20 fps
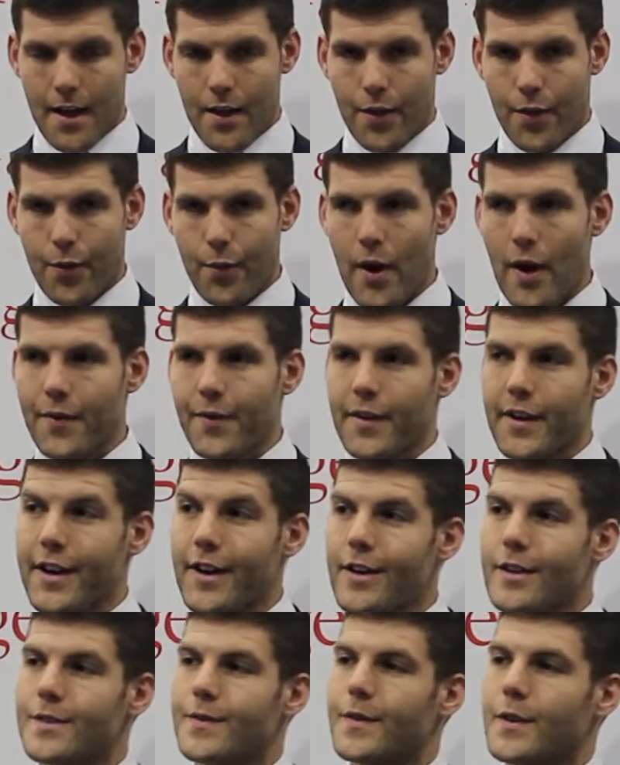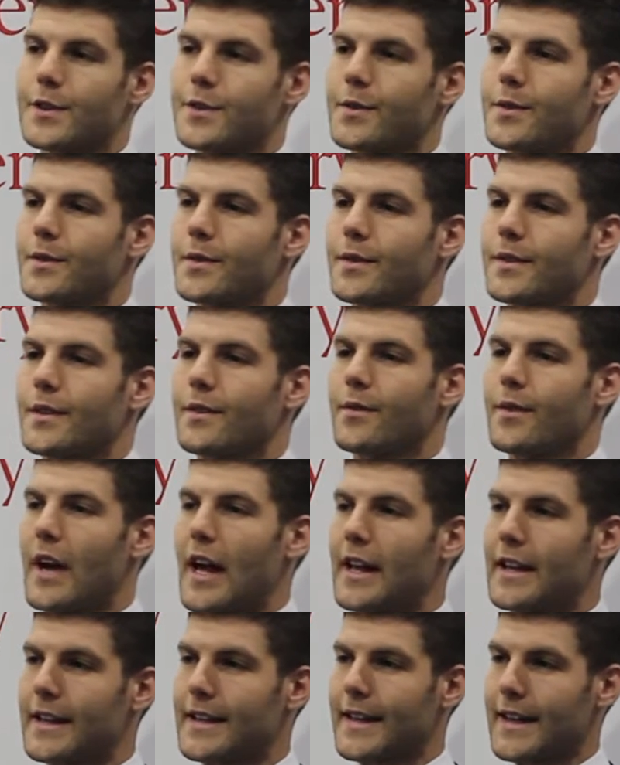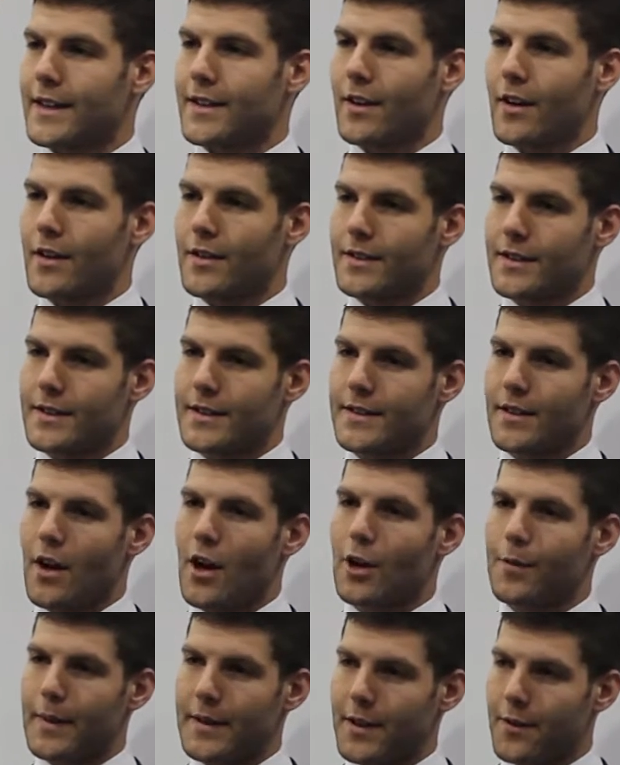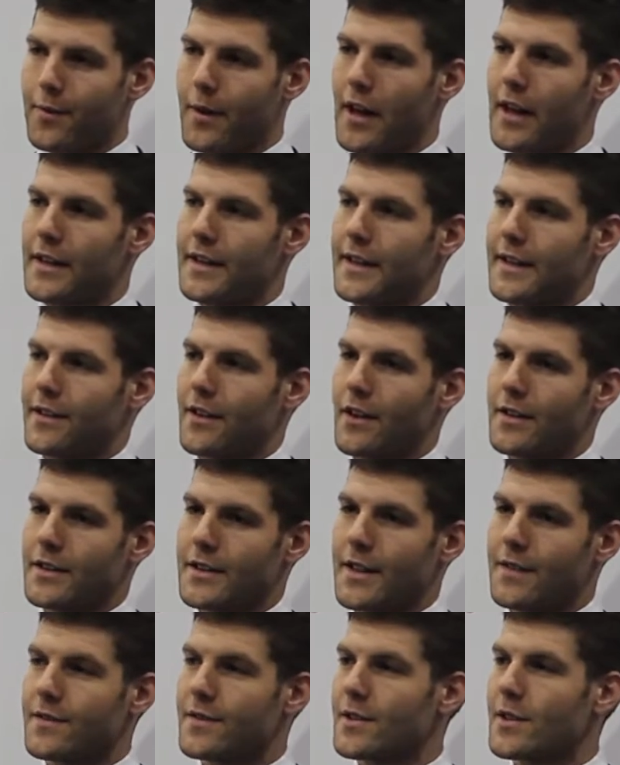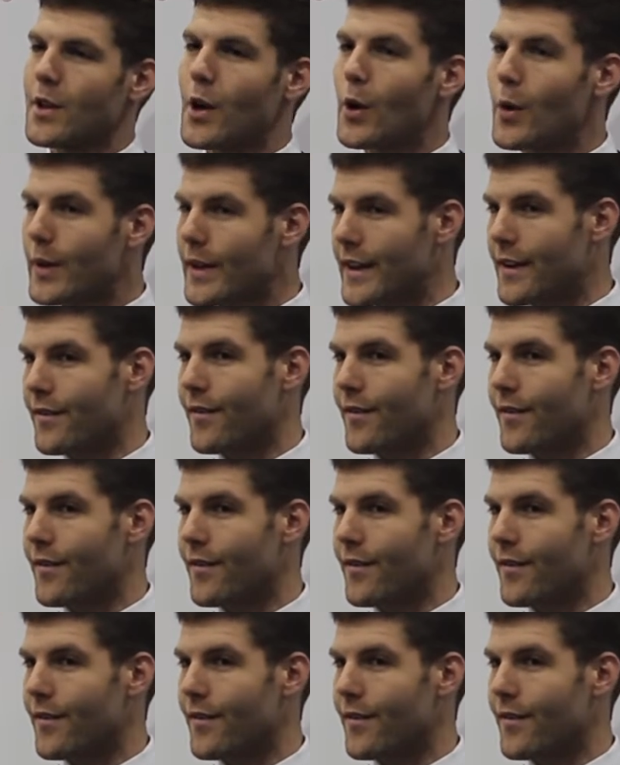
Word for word: Throughout the years, virtual reality technologies, augmented reality technologies have slowly